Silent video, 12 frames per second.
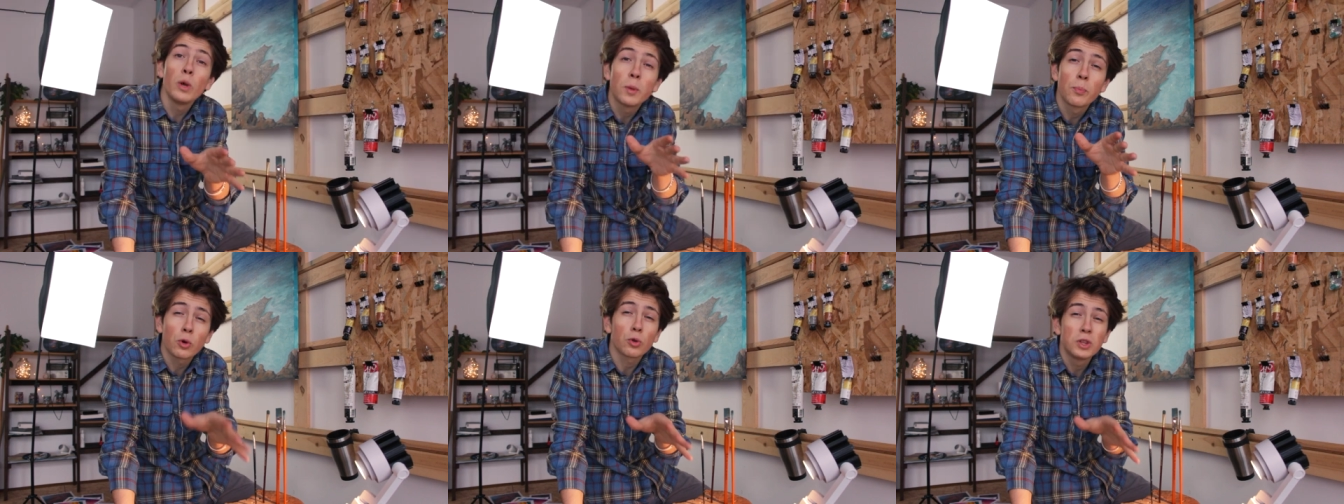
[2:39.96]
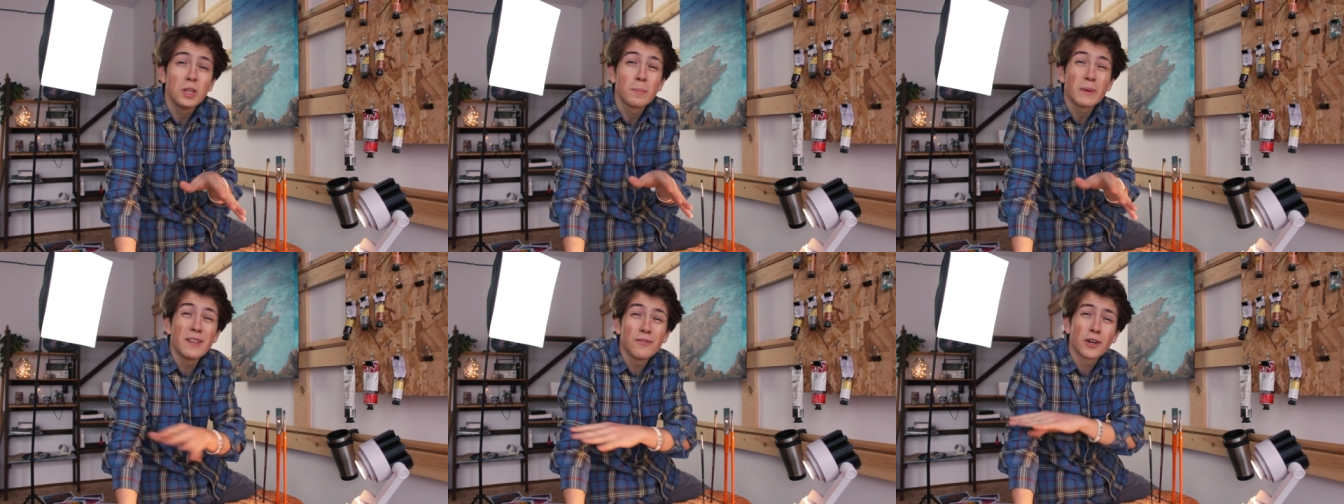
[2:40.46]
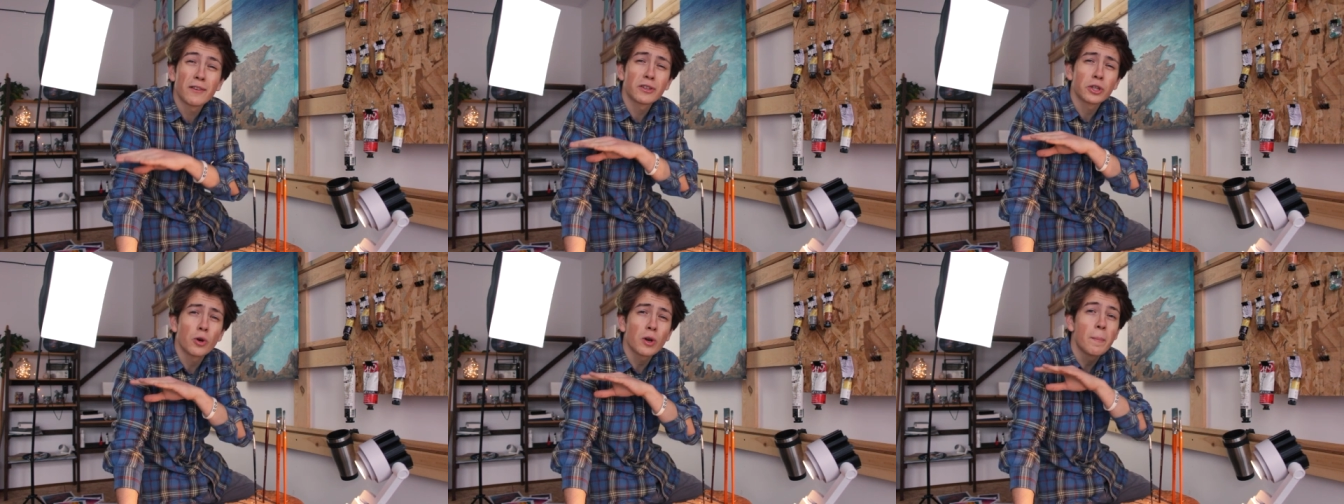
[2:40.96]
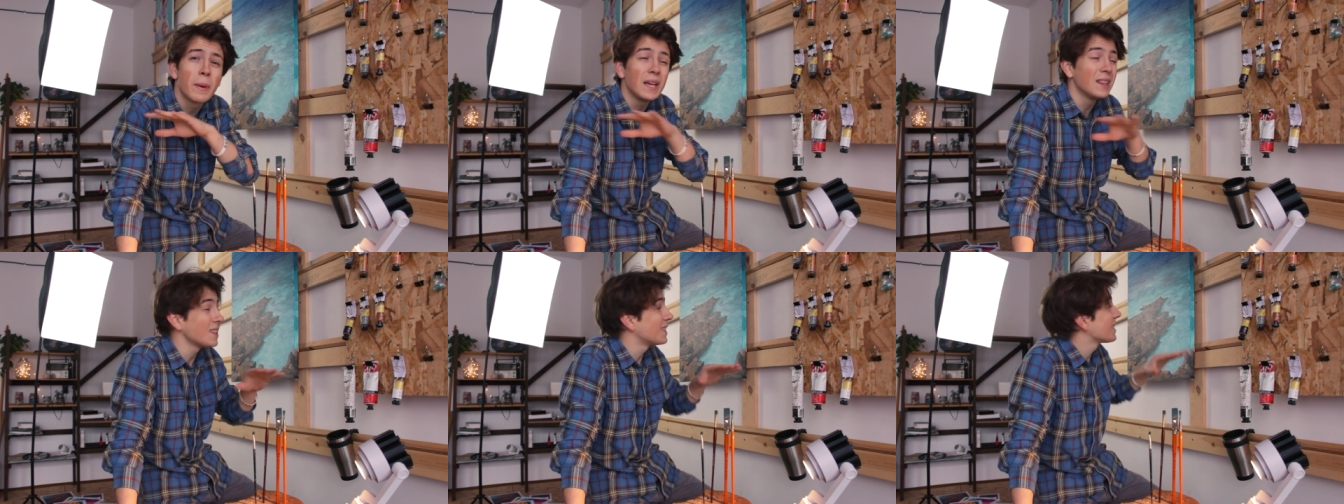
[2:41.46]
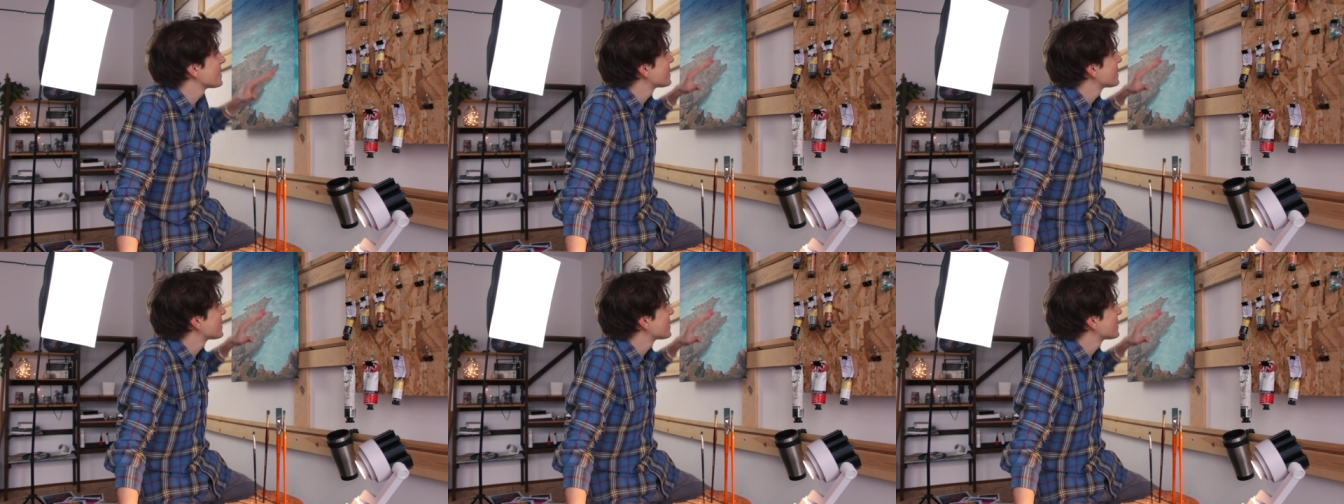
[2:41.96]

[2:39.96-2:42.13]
quick pro tip, if you ever gonna paint the